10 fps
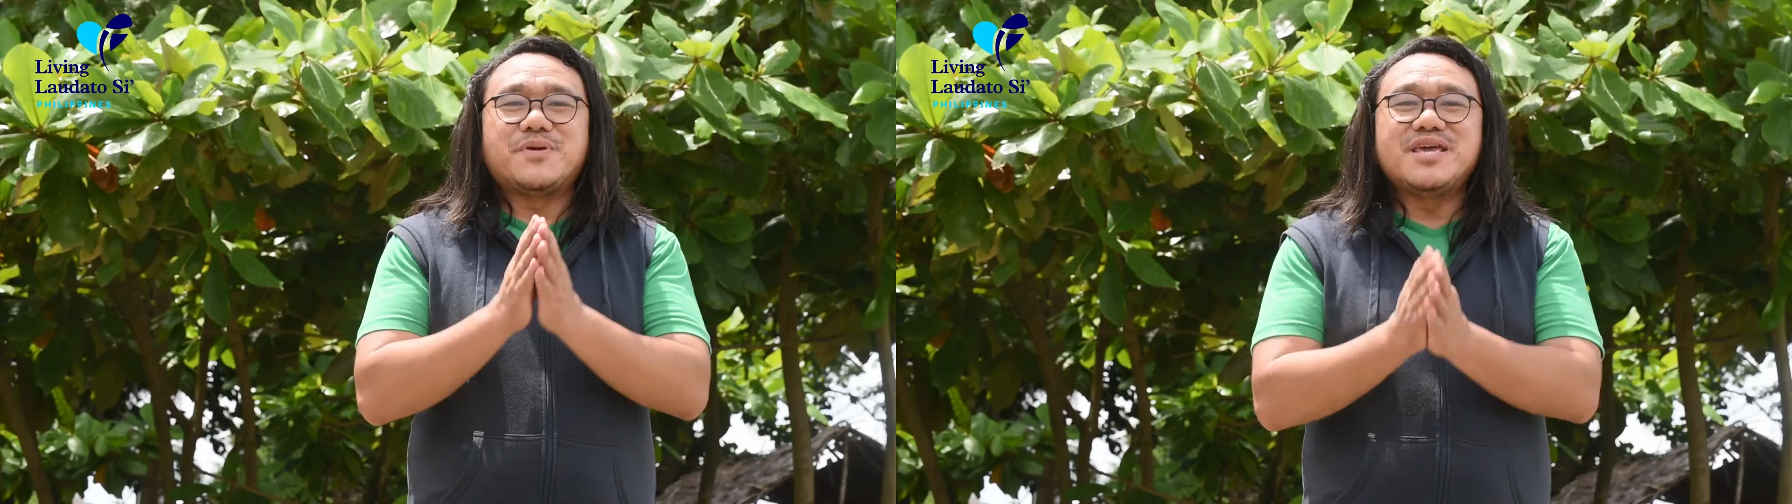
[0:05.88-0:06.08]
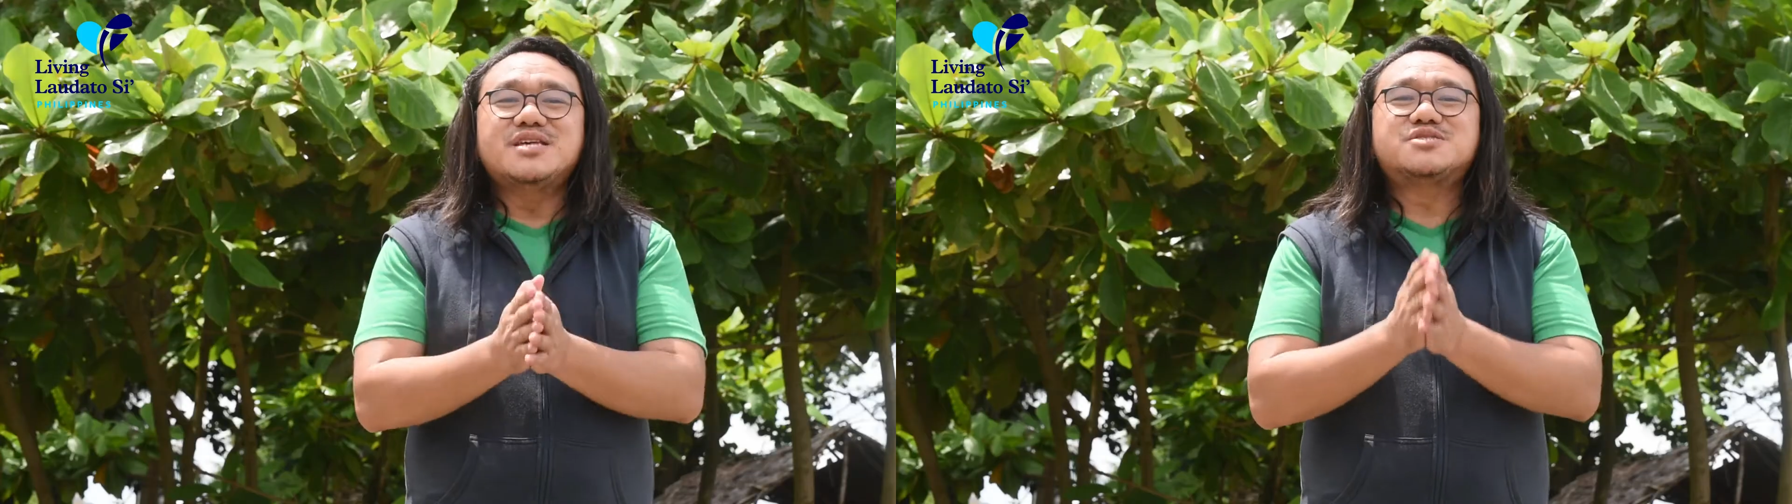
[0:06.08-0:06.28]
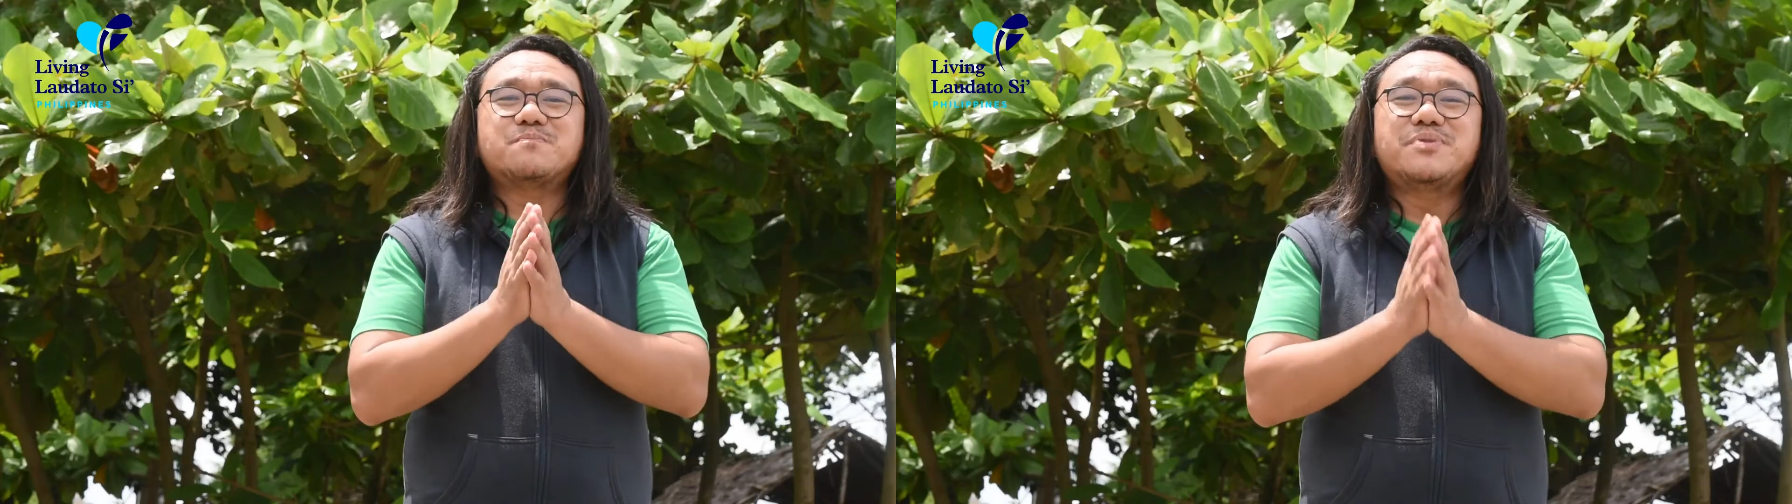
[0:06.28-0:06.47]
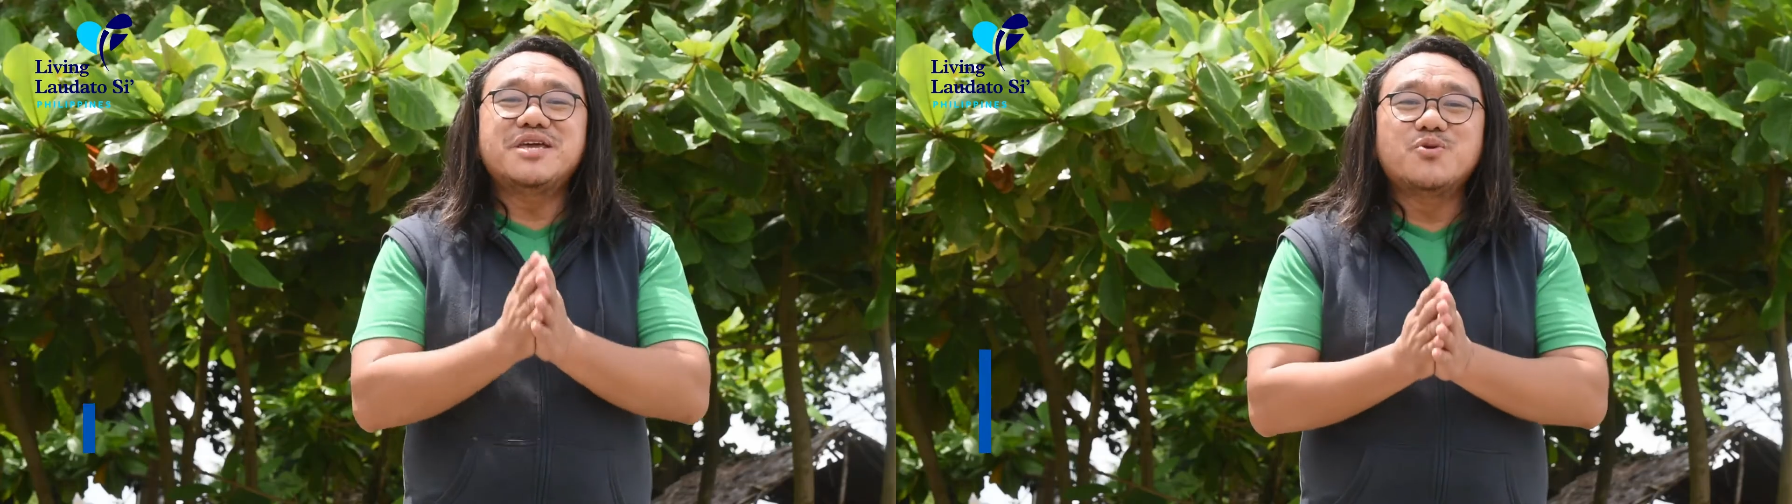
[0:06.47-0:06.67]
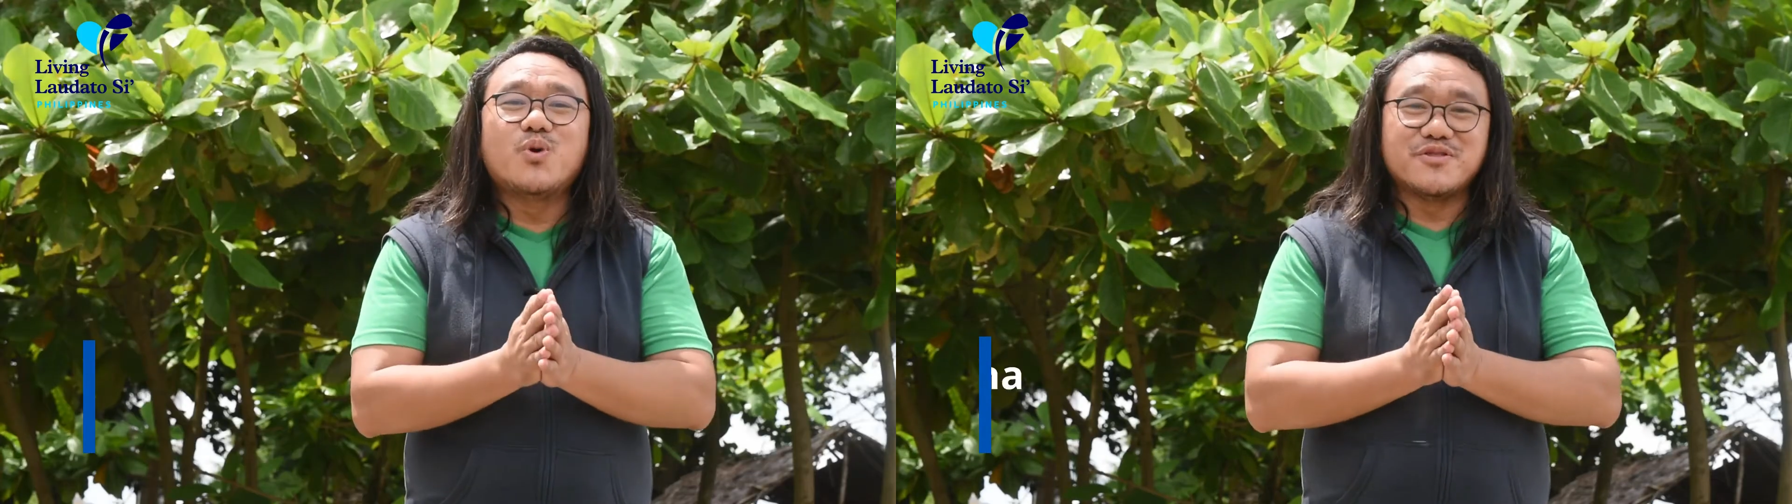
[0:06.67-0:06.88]
Peace
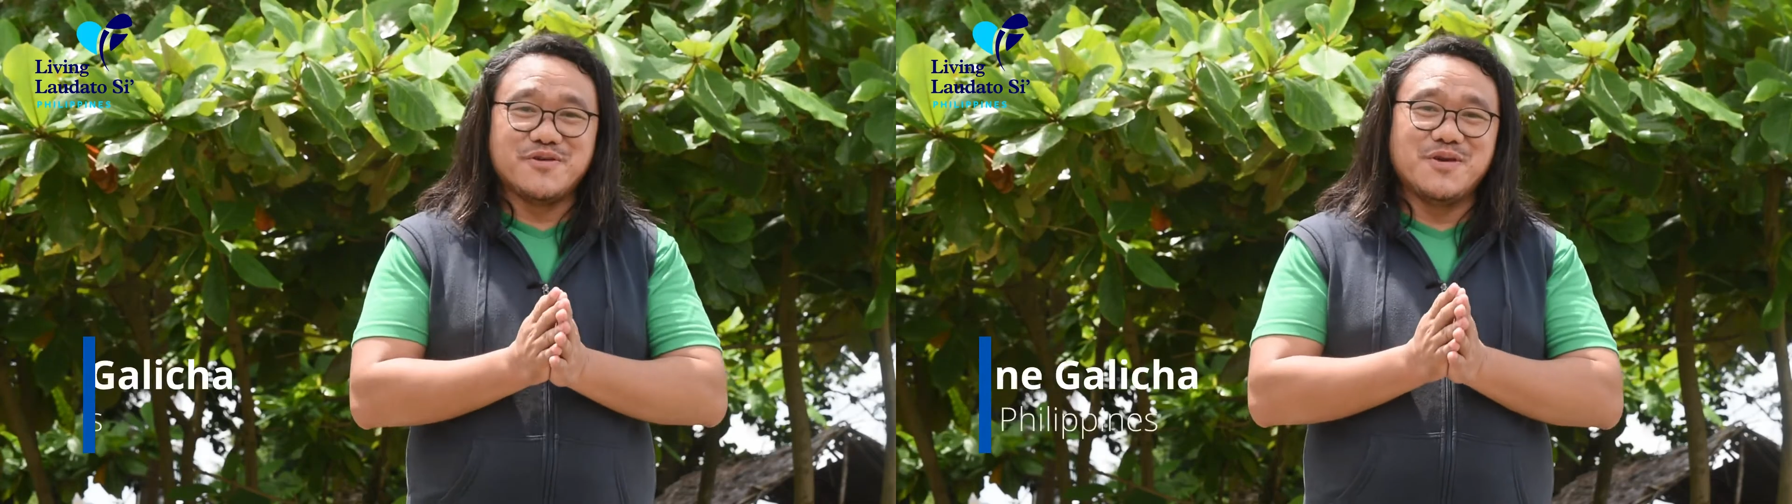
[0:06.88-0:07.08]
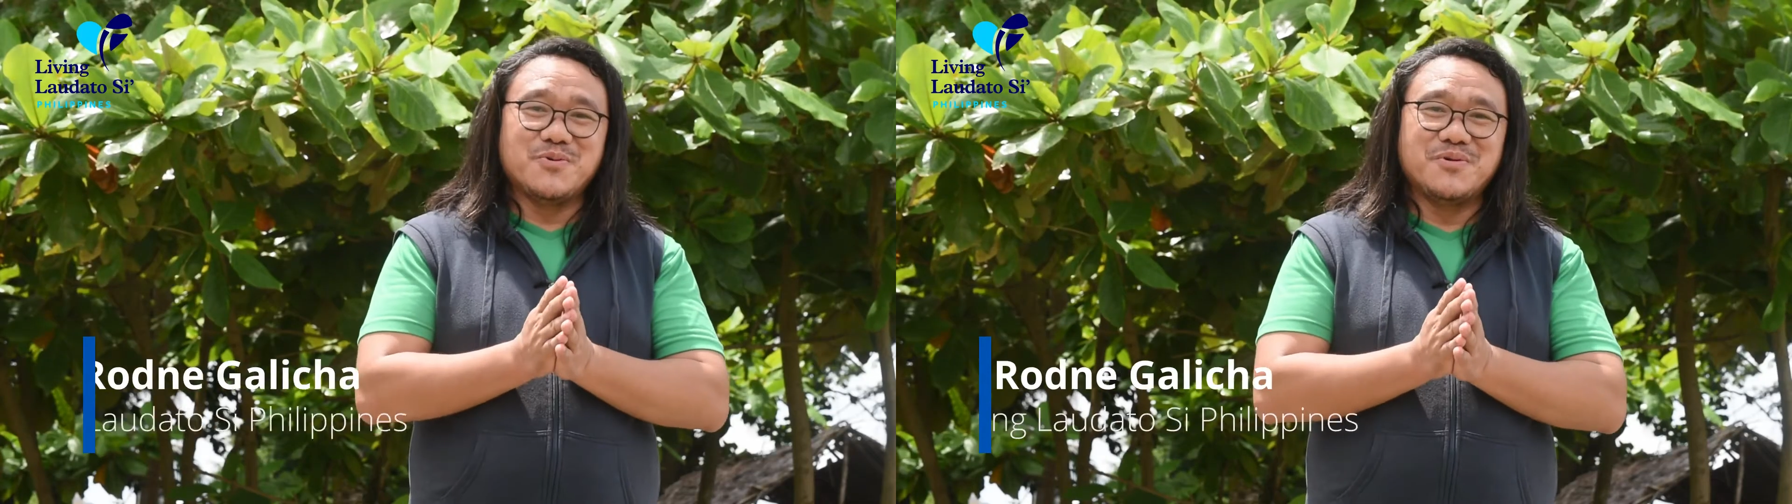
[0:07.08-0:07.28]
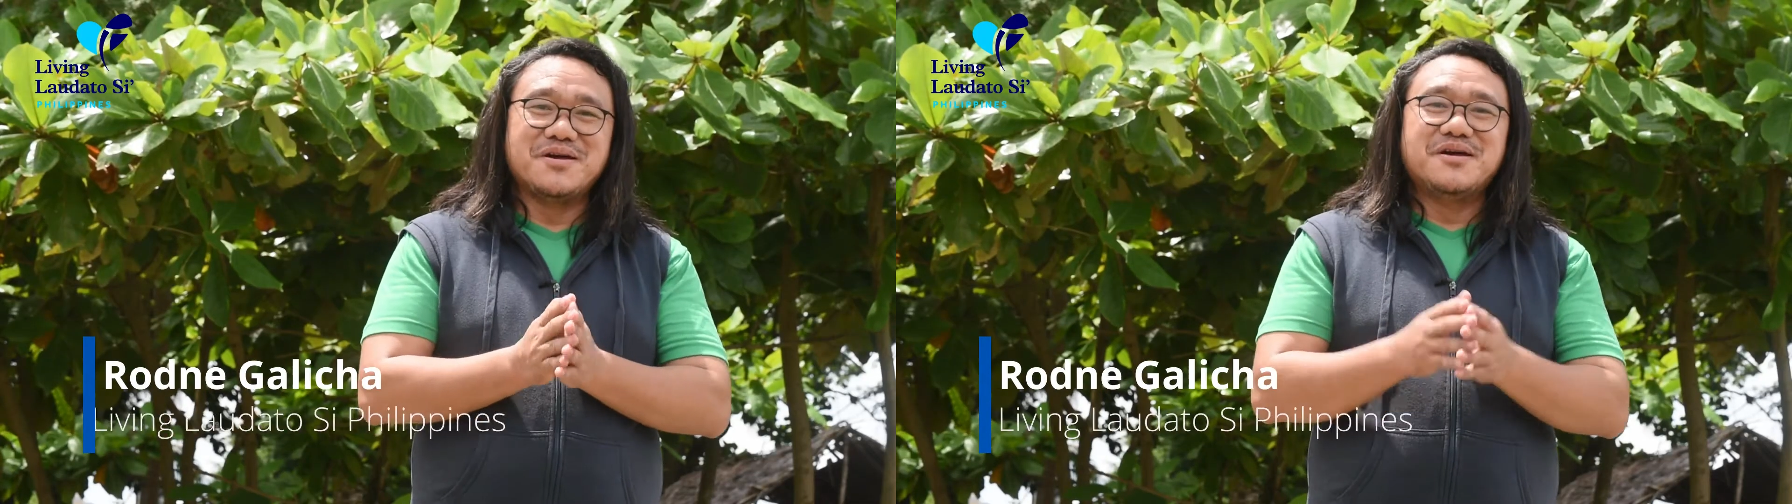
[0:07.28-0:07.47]
be with you.